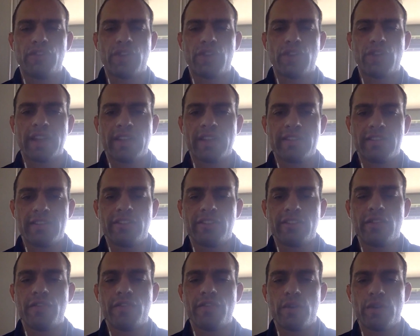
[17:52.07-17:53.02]
tracking
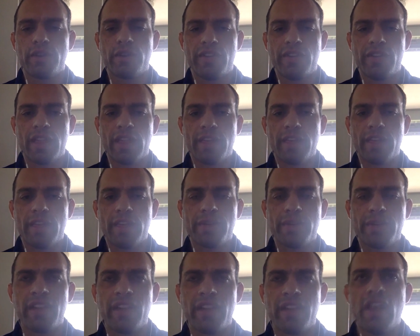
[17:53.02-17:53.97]
system for developers,
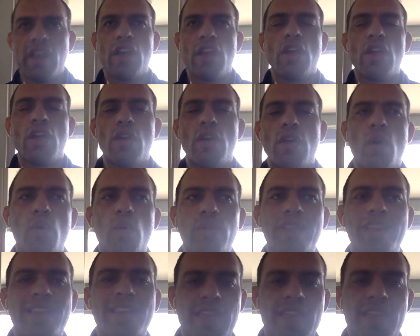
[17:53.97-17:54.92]

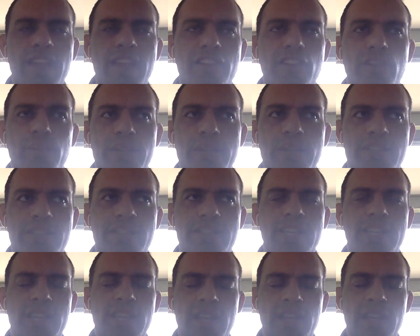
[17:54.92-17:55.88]
only then do we
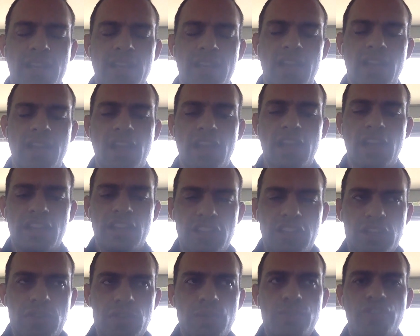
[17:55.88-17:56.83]
see a
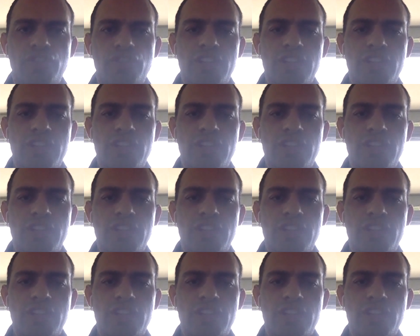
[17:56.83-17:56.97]
huge